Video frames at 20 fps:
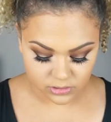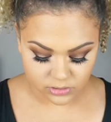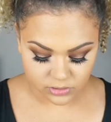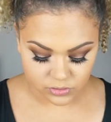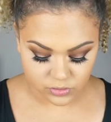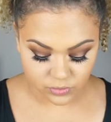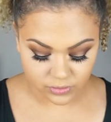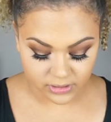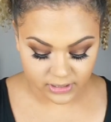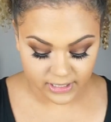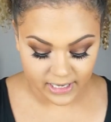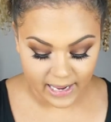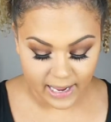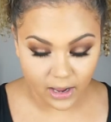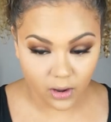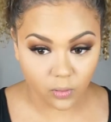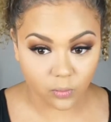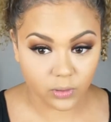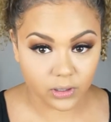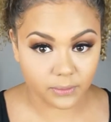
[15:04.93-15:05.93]
So then
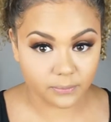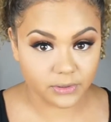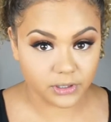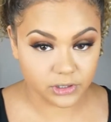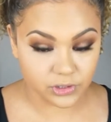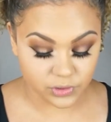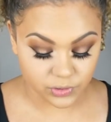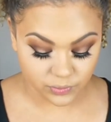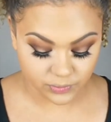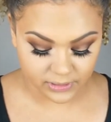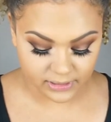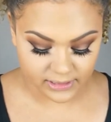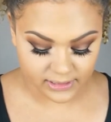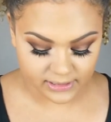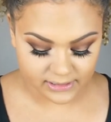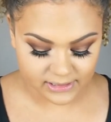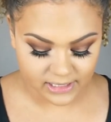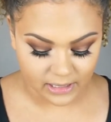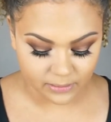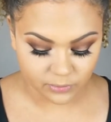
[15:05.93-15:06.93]
now what I'm gonna do
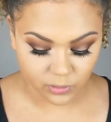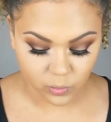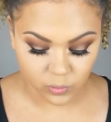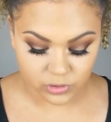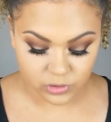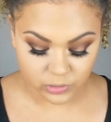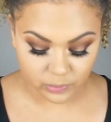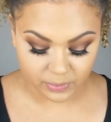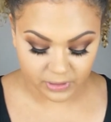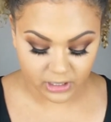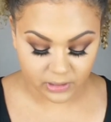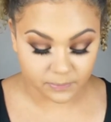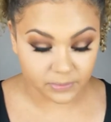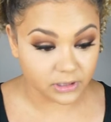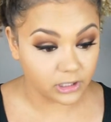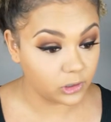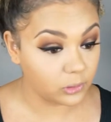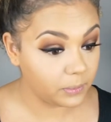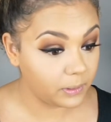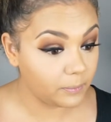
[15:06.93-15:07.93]
is I'm going to pick up a
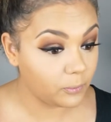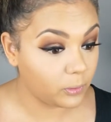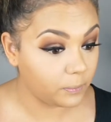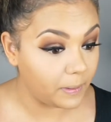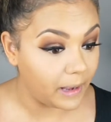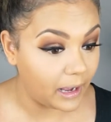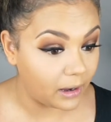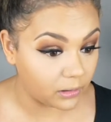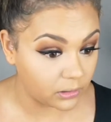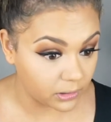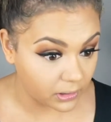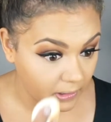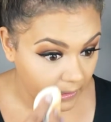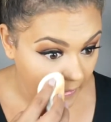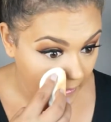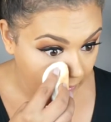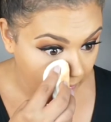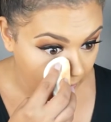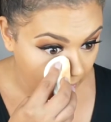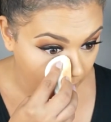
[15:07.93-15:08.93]
little bit more powder
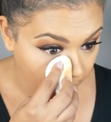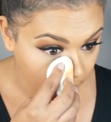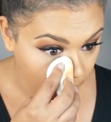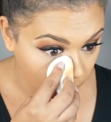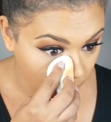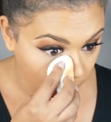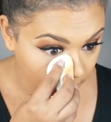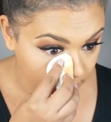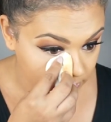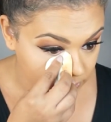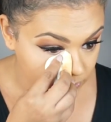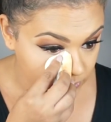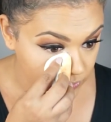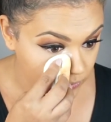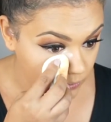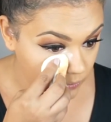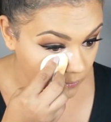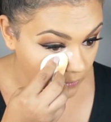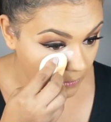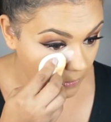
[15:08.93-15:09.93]
and I'm going
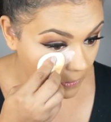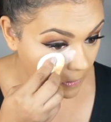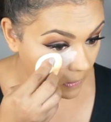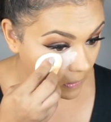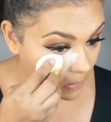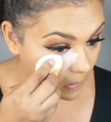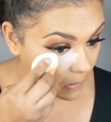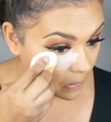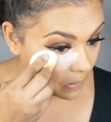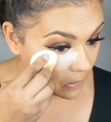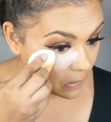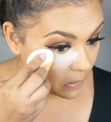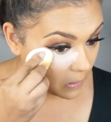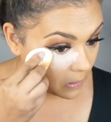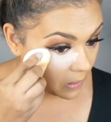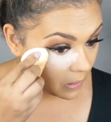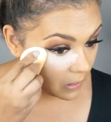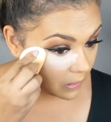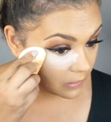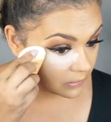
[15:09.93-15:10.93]
to leave it
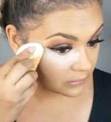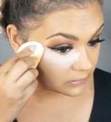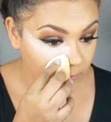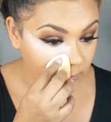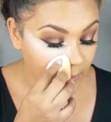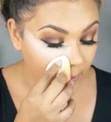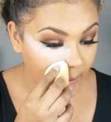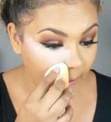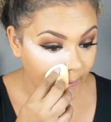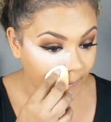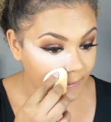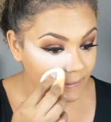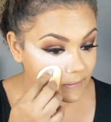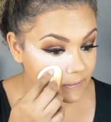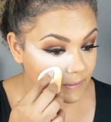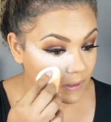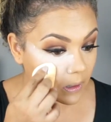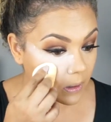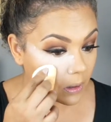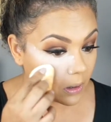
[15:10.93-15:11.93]
under the eye,
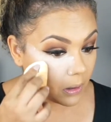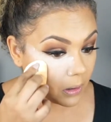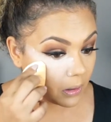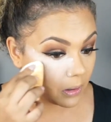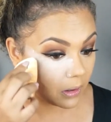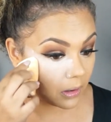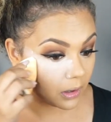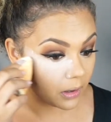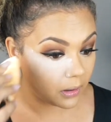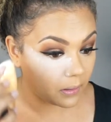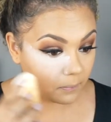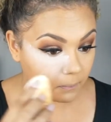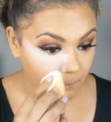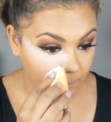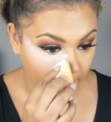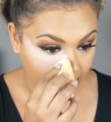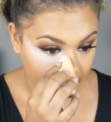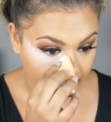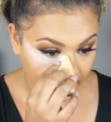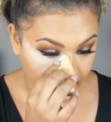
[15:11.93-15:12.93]

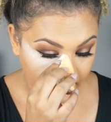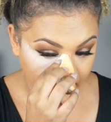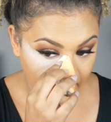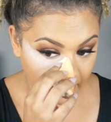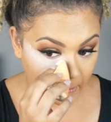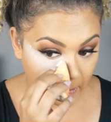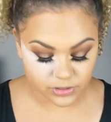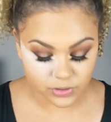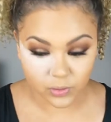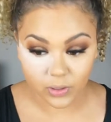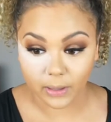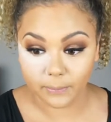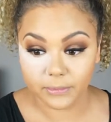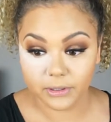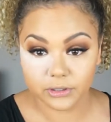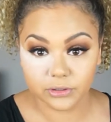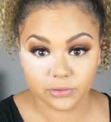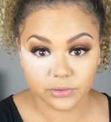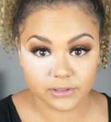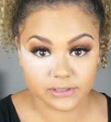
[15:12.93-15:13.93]
baking. So now I'm
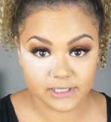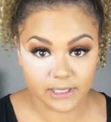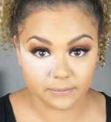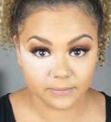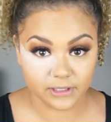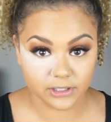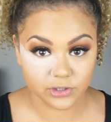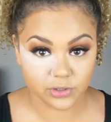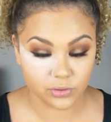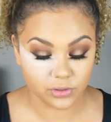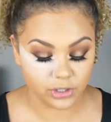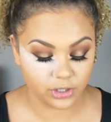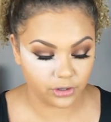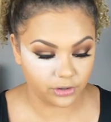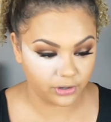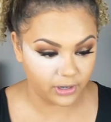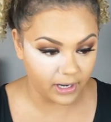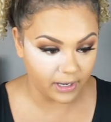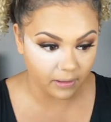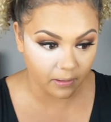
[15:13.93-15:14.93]
gonna do the same thing to the
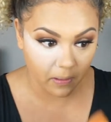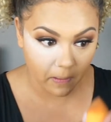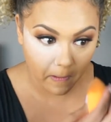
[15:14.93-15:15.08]
other eye.